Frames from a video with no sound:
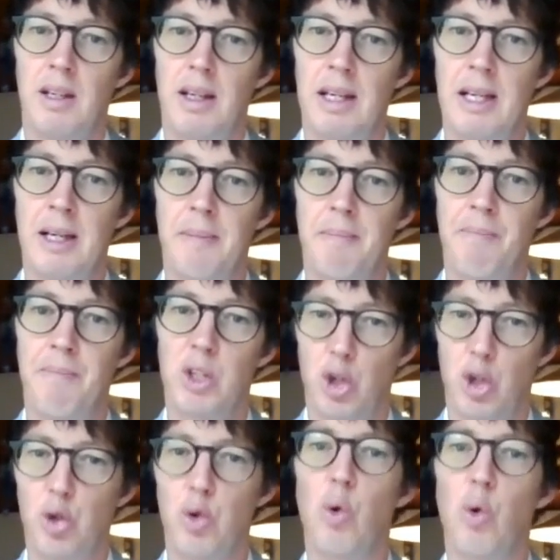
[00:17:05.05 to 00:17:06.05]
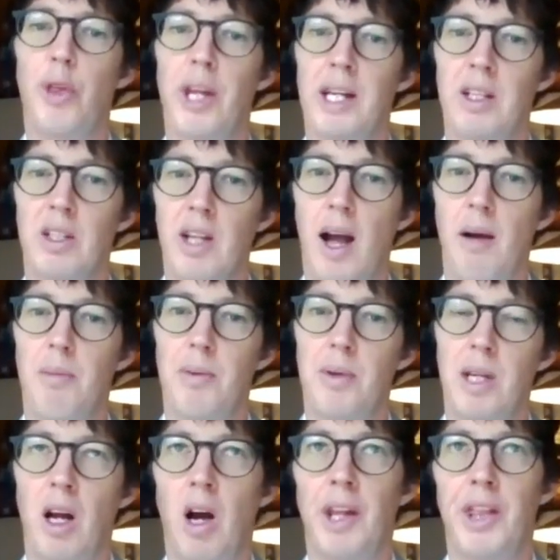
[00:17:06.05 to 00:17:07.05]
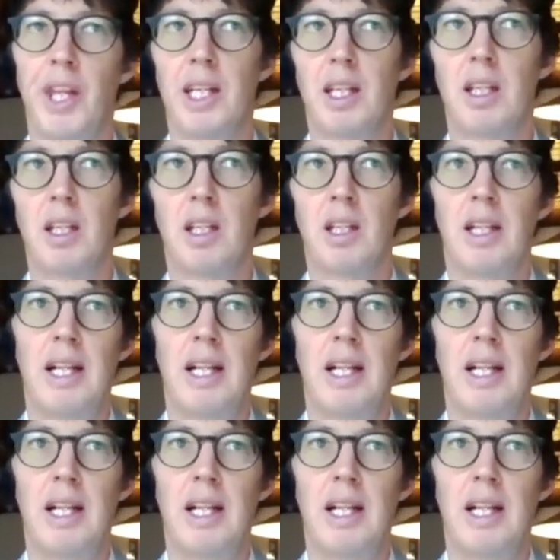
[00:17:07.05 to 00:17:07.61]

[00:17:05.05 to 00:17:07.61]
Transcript: To shore things up. You know, I think